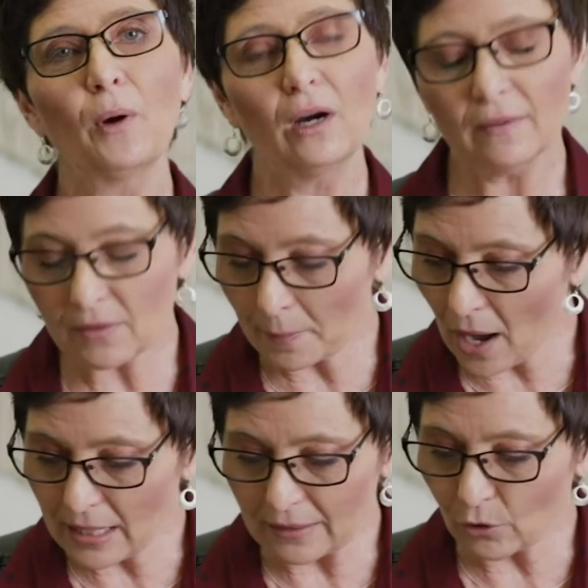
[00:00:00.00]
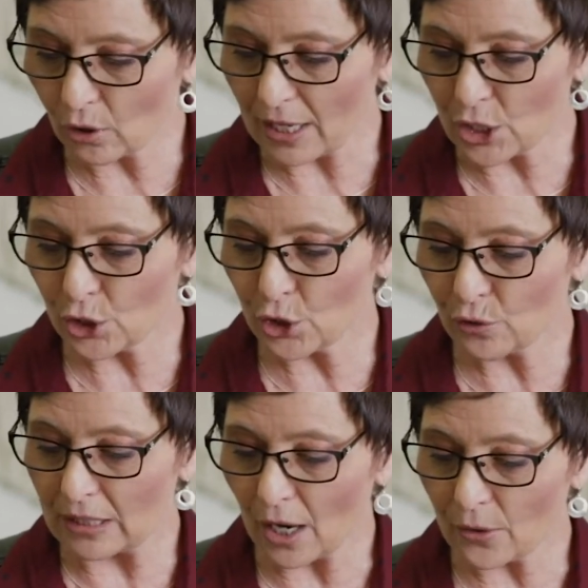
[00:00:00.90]
as part of the body of Christ, should
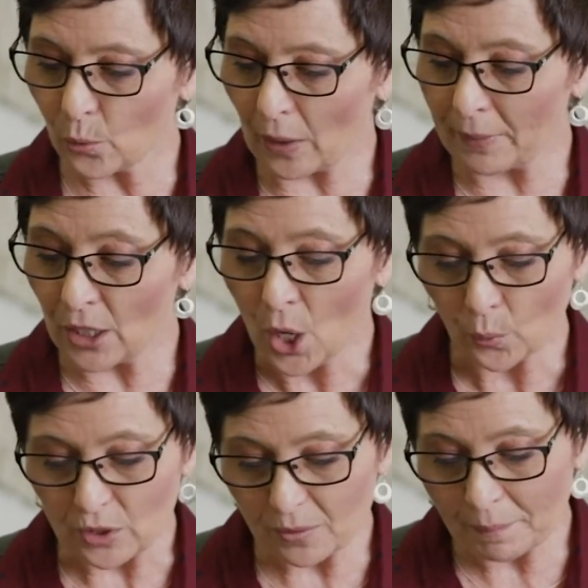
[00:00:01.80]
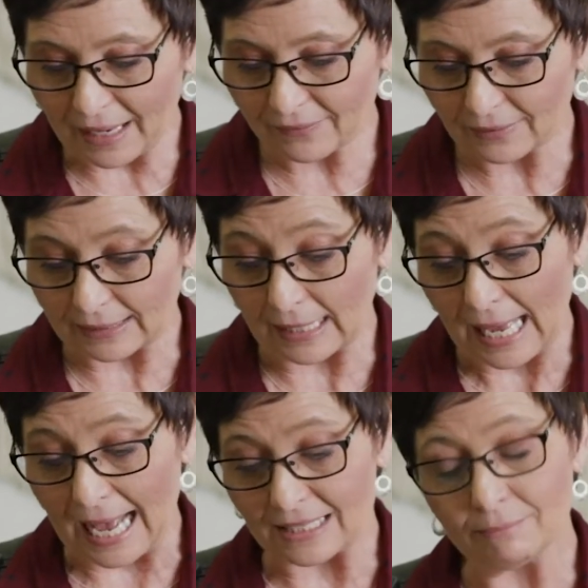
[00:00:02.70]
treat other women respectfully
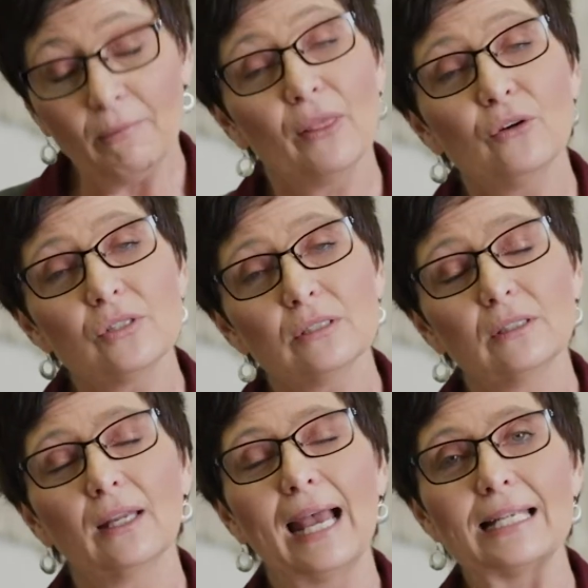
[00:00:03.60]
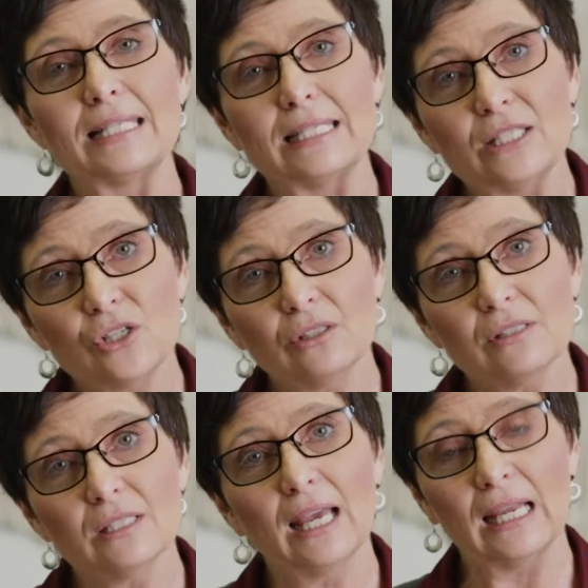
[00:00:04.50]
as mothers, as
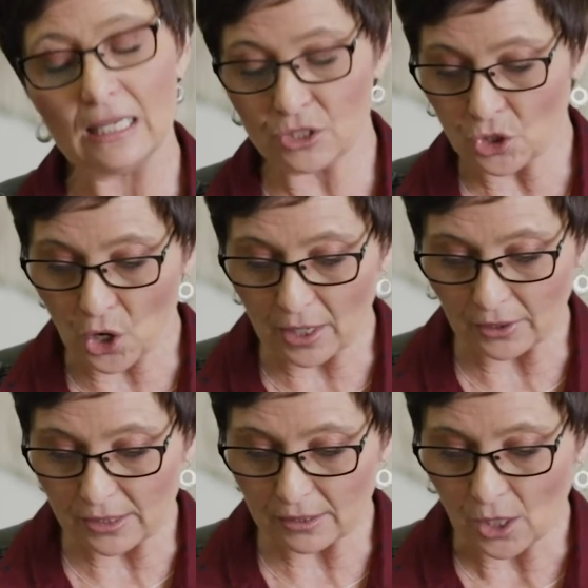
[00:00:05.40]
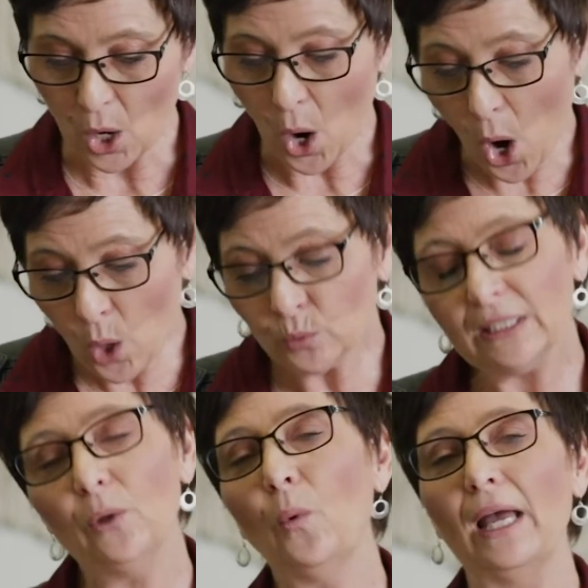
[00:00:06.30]
sisters, and as daughters.
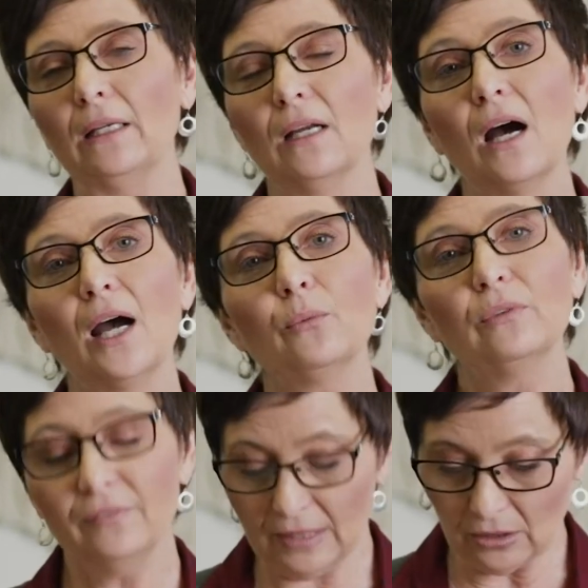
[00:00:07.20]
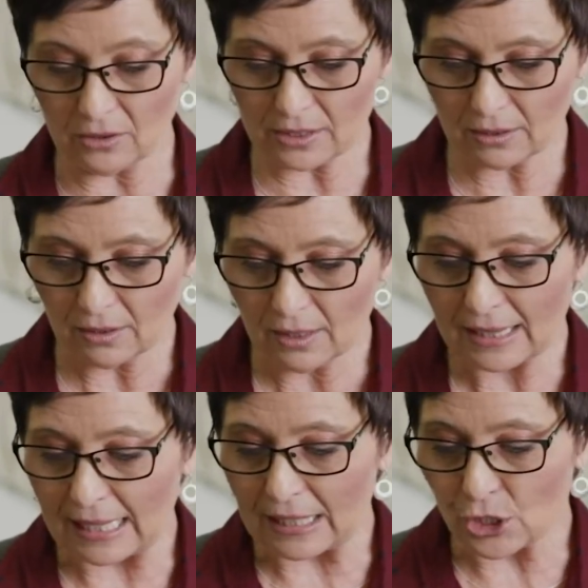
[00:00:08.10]
Only when God reveals
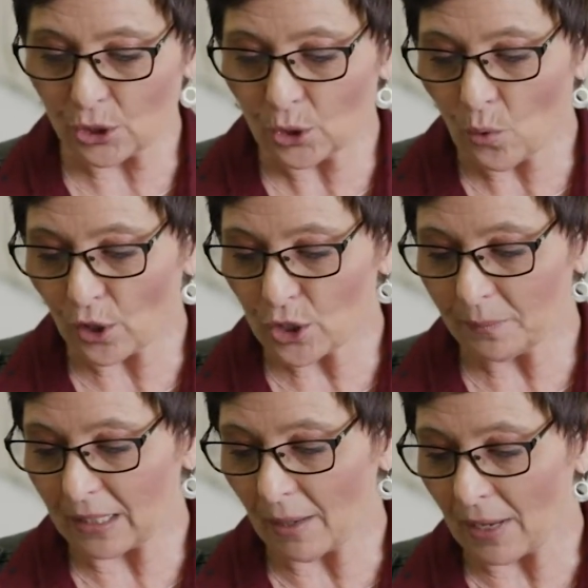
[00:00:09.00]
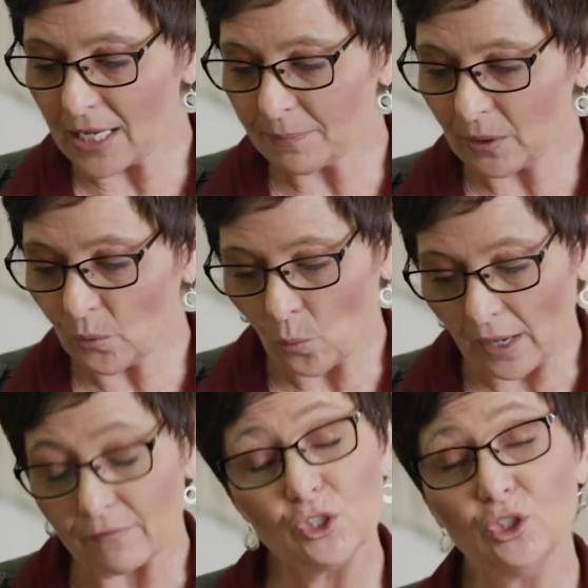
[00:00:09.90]
that the two are to become husband and
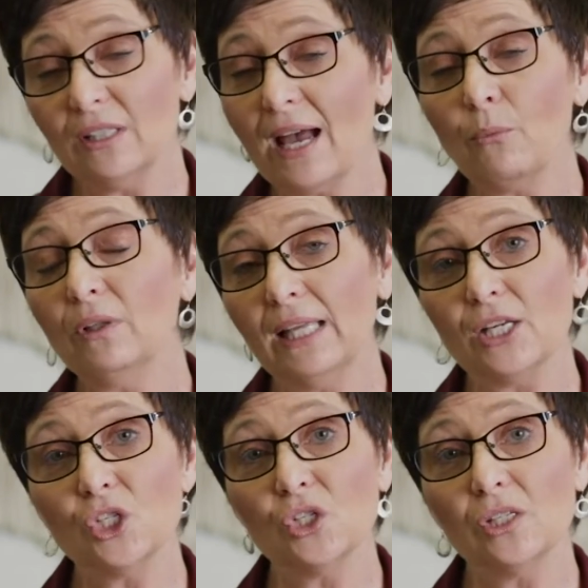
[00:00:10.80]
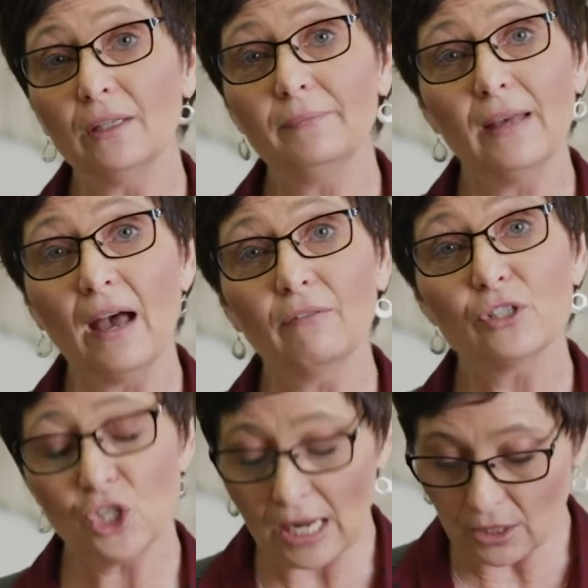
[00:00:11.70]
wife should that relationship
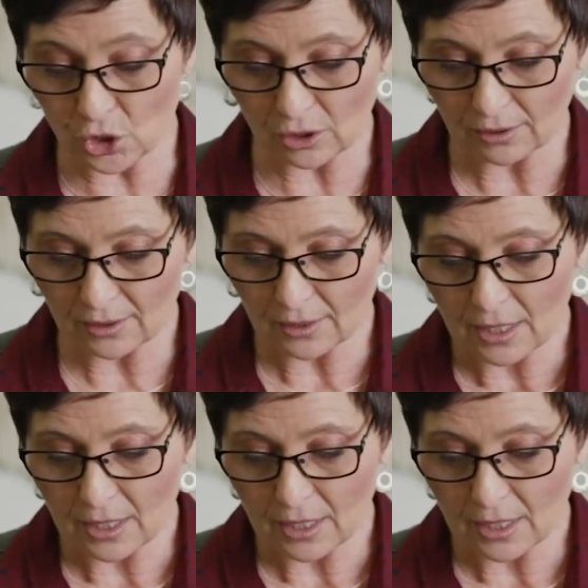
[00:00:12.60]
ever change.